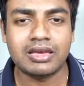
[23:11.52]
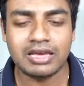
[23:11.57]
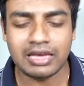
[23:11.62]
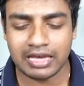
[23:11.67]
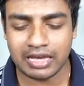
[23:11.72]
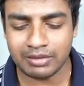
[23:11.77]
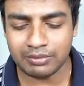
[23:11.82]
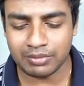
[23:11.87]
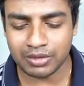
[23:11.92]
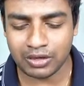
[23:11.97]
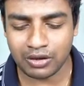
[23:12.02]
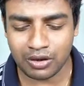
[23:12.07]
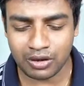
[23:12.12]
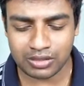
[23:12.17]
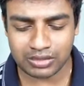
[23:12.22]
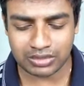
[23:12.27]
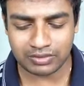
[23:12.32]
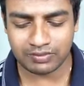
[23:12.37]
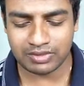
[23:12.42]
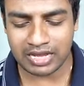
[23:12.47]
And
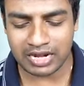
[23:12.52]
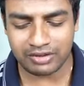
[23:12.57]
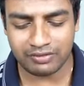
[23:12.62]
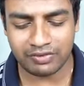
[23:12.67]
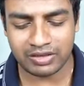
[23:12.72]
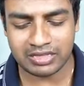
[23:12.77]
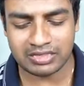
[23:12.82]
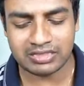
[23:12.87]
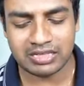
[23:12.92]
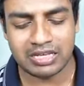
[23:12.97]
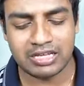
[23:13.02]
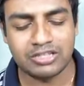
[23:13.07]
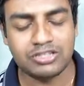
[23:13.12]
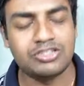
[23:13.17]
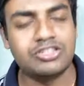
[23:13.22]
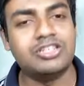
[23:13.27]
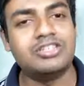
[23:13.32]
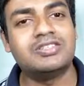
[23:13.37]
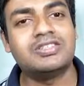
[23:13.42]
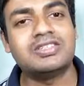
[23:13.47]
because of that faith,
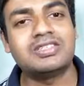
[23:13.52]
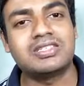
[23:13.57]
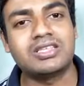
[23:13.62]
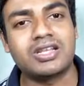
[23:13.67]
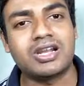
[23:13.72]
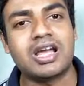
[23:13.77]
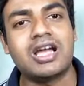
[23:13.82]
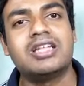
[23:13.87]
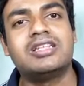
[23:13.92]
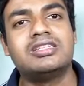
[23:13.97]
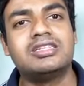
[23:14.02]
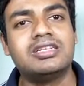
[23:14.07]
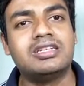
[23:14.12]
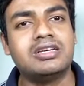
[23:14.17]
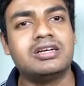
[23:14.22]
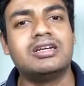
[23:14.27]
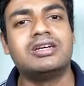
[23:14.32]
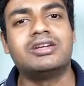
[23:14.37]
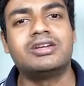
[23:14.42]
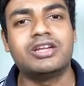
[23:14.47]
Jesus granted
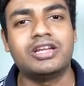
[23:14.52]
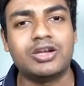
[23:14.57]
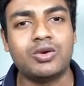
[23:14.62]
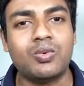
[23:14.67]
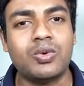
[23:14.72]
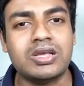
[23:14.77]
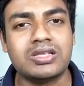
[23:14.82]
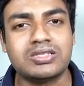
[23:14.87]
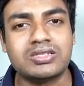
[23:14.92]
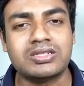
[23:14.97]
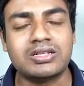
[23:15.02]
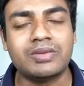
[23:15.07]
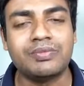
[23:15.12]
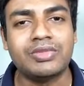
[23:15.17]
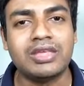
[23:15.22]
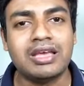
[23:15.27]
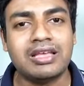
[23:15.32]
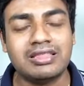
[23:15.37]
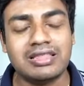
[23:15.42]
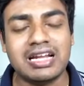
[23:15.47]
her request.
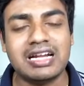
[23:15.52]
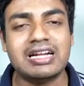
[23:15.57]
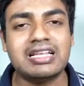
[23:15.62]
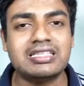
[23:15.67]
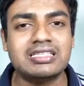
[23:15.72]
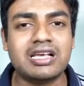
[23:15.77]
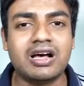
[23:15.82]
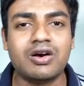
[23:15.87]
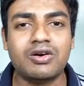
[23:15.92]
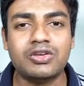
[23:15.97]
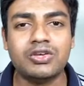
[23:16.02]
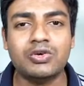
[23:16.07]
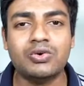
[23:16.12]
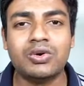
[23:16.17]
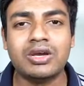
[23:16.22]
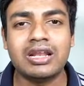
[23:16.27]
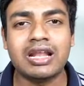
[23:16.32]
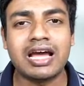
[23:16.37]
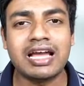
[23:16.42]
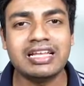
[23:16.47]
That is how you
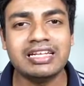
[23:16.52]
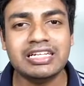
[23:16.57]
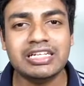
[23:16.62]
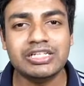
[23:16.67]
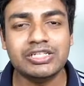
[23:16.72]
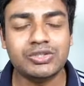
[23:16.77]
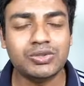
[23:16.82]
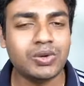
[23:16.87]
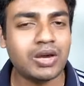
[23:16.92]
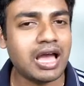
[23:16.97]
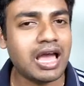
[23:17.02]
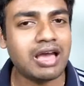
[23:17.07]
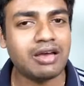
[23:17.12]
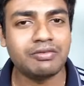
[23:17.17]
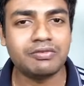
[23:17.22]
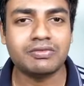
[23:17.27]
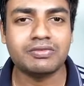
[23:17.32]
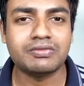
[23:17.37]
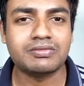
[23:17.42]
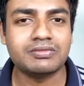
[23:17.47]
and I need to have.
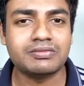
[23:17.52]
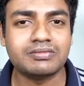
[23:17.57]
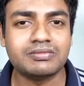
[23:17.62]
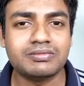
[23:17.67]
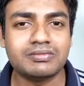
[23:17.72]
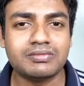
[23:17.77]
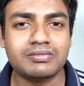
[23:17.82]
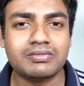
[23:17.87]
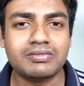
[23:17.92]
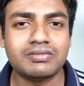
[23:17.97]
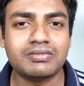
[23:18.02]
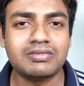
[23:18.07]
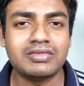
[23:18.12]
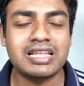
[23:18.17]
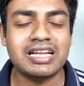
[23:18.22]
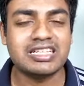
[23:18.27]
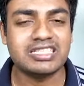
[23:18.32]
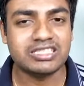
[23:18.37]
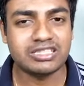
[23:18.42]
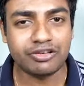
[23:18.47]

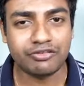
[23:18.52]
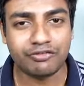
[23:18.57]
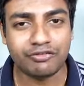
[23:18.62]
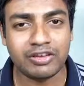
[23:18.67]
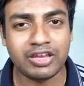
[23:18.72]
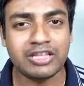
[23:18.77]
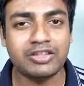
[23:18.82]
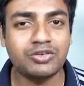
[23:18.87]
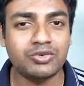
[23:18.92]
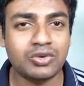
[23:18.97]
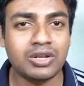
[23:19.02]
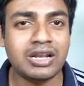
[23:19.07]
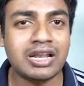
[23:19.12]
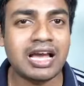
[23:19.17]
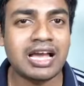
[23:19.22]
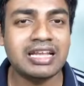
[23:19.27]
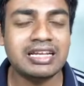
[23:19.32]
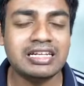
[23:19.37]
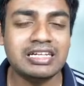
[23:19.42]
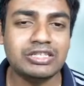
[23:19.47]
That's the faith you and
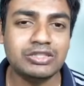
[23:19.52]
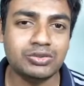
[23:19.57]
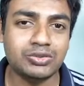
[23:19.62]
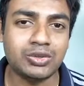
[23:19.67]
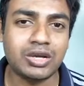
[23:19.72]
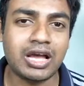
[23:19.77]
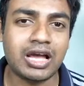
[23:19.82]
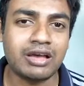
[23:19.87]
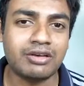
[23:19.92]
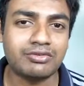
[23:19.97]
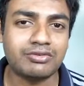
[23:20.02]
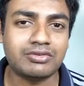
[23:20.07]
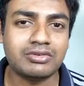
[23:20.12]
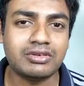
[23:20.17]
I need to have.